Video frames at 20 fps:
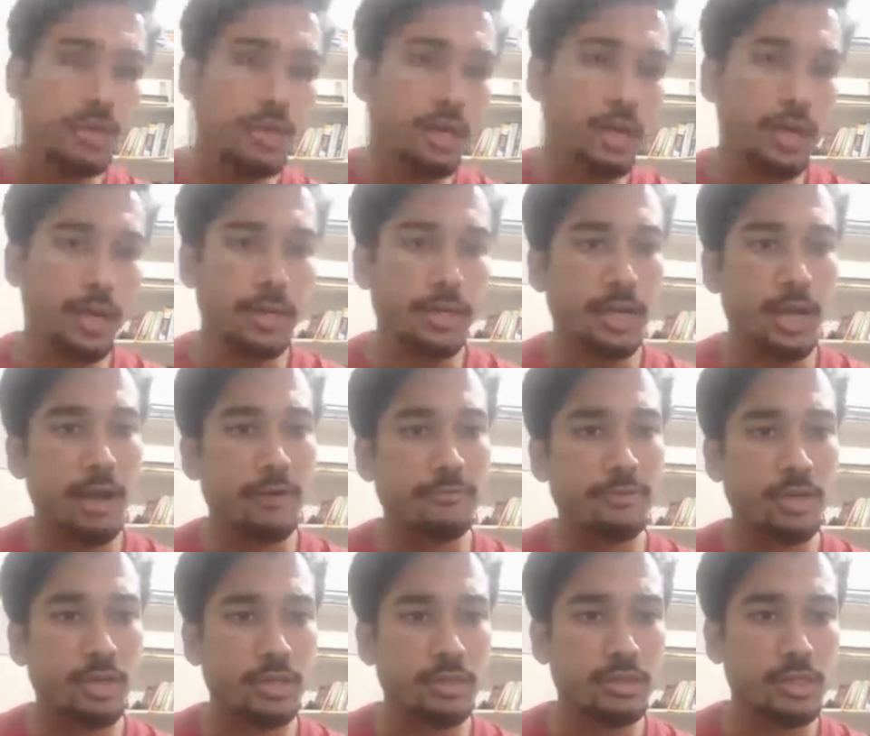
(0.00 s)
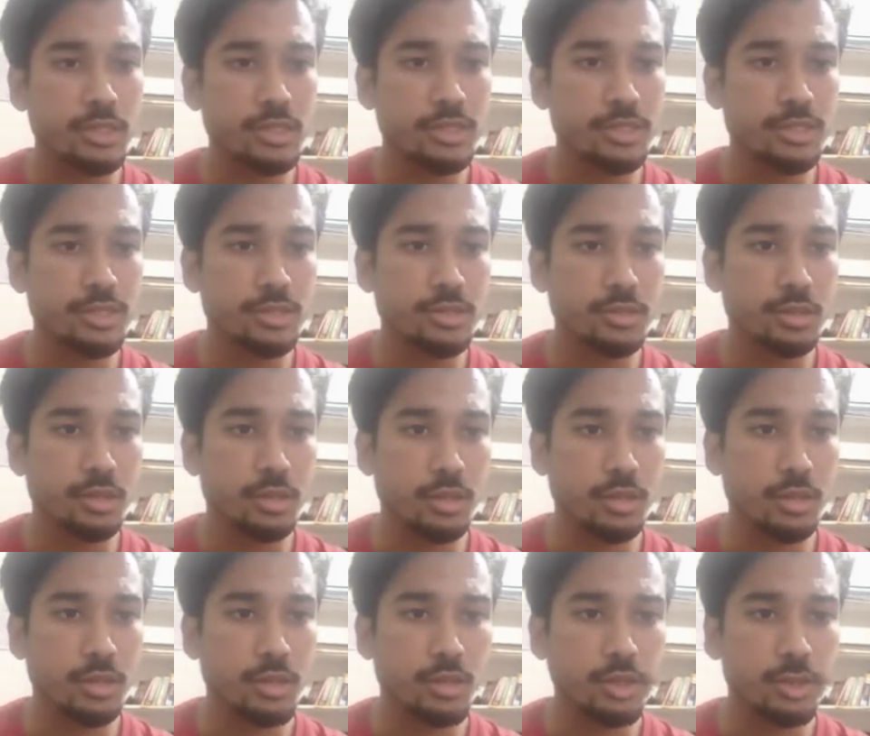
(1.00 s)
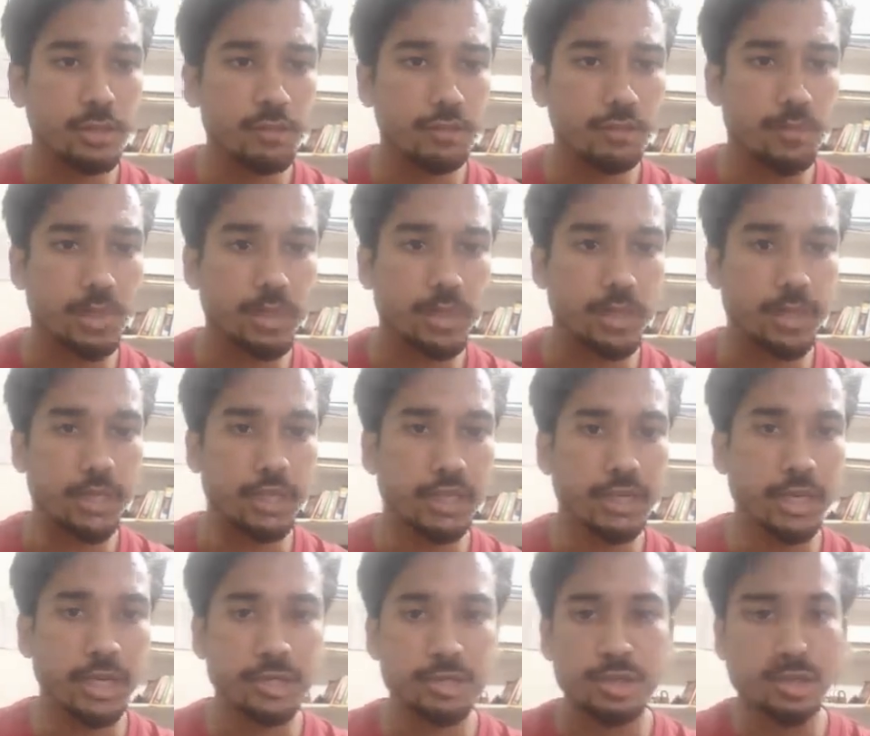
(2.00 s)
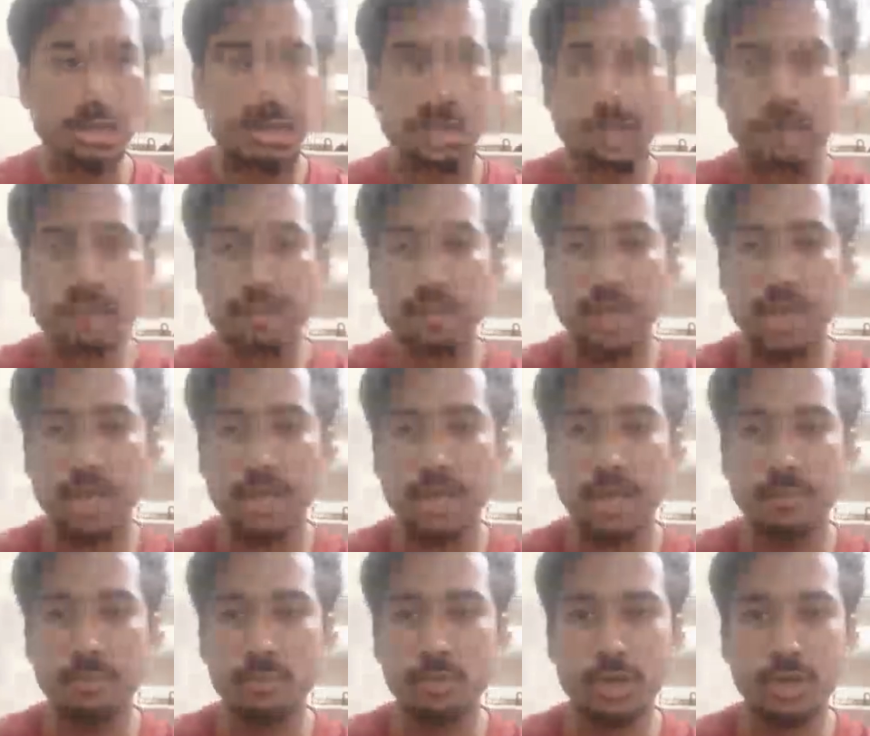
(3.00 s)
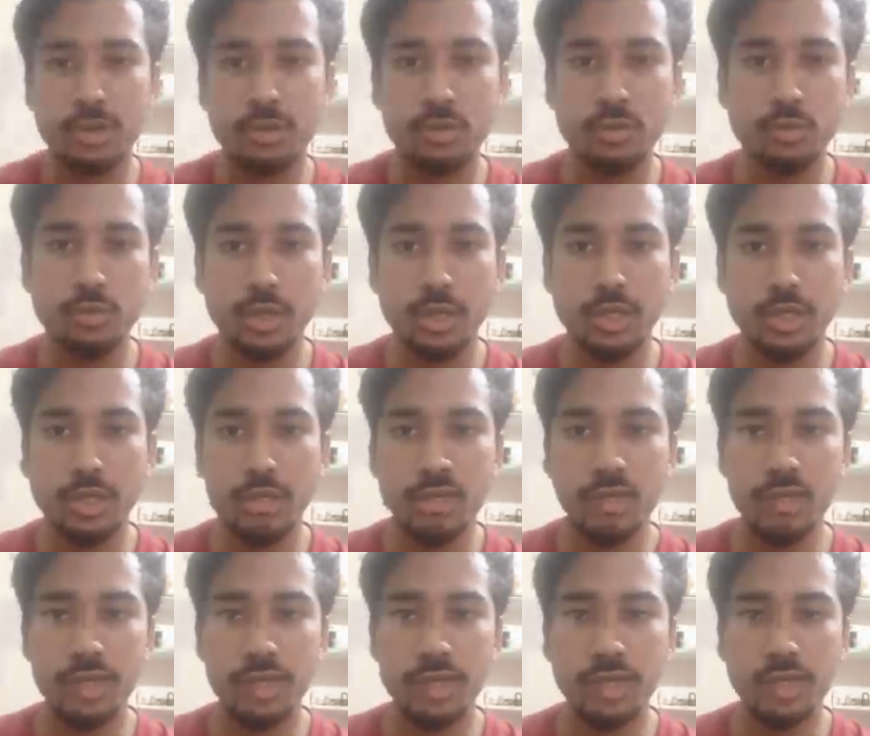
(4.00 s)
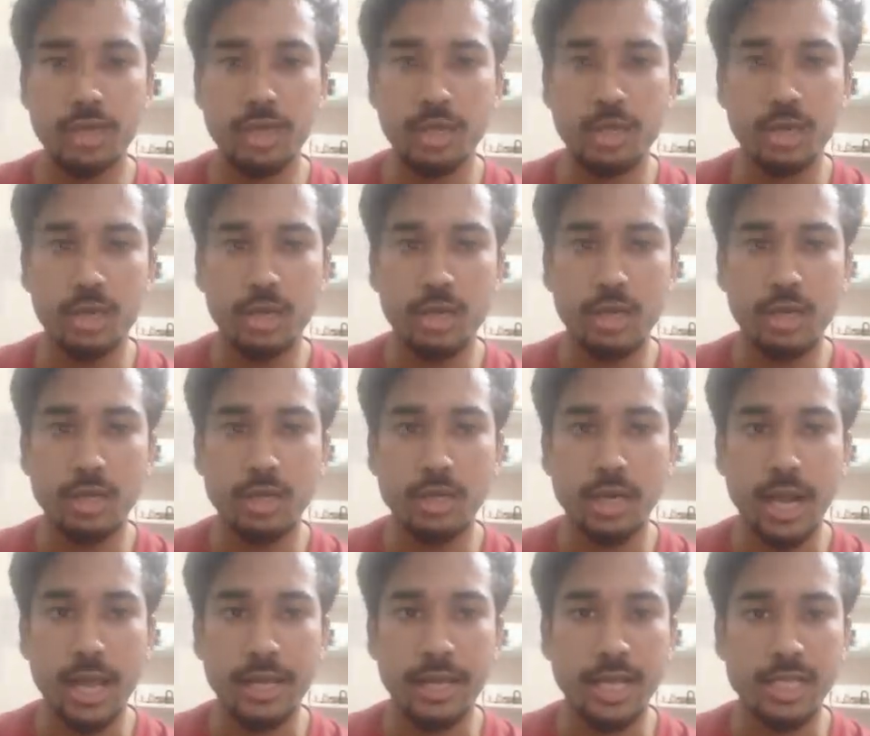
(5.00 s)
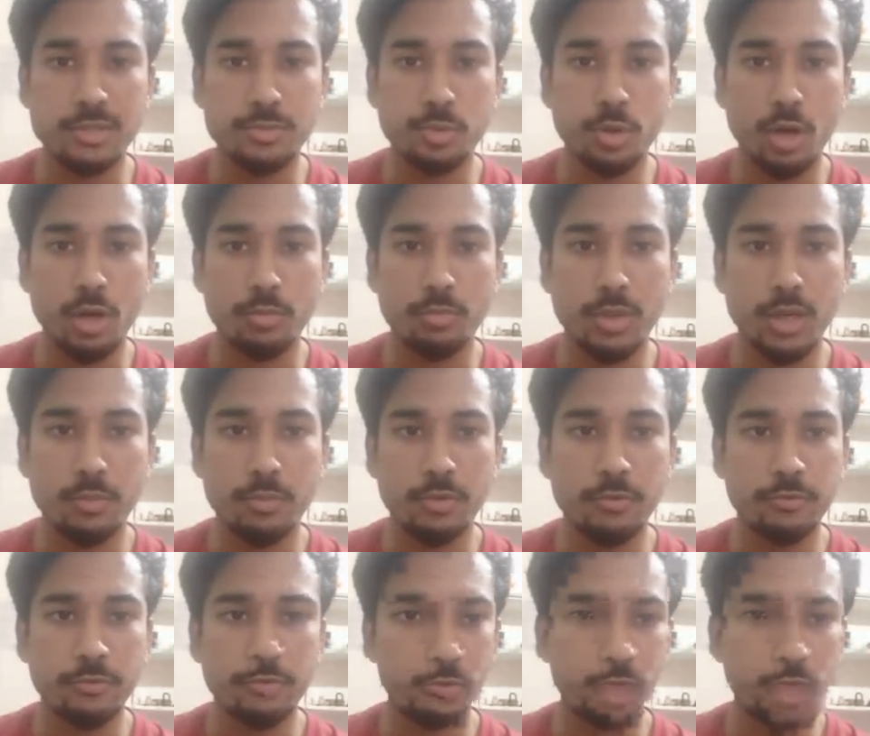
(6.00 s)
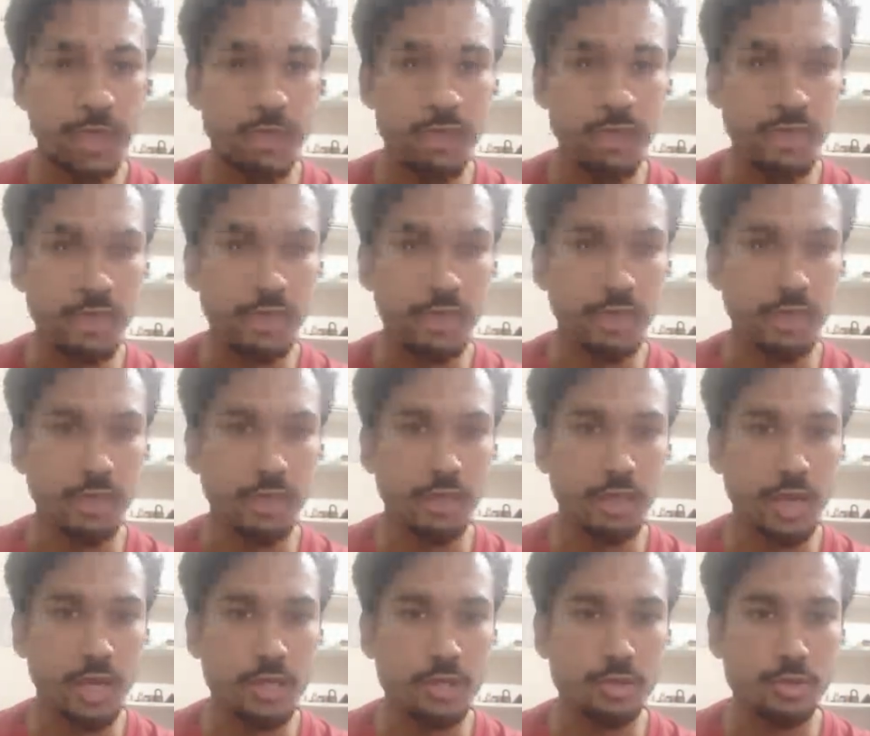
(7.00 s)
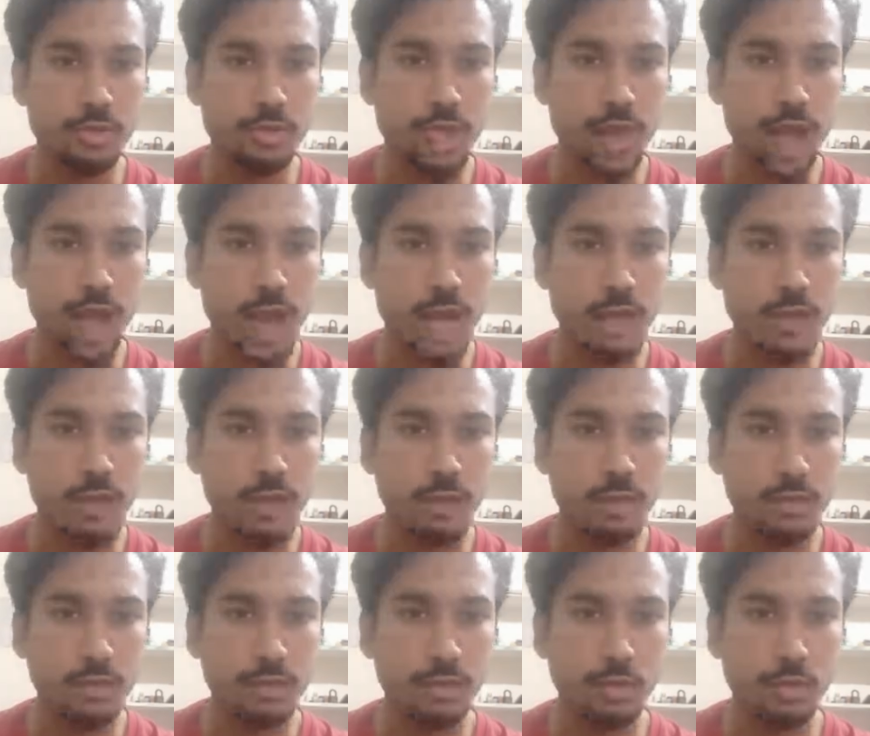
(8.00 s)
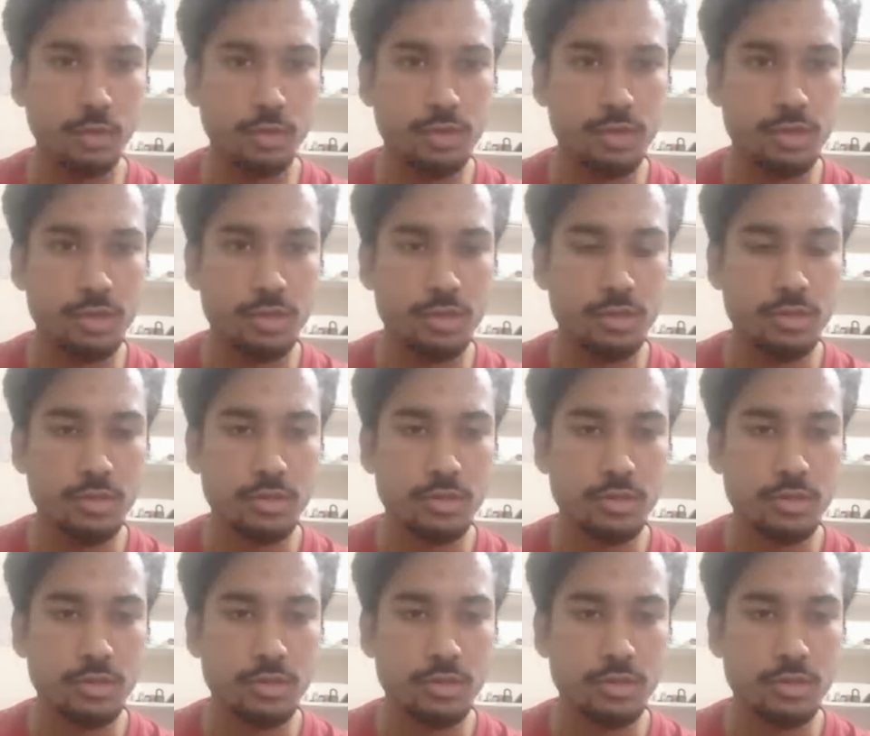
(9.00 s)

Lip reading: And after this method declaration, inside I'm going to initiate a try catch block. But before, I think I should add a throws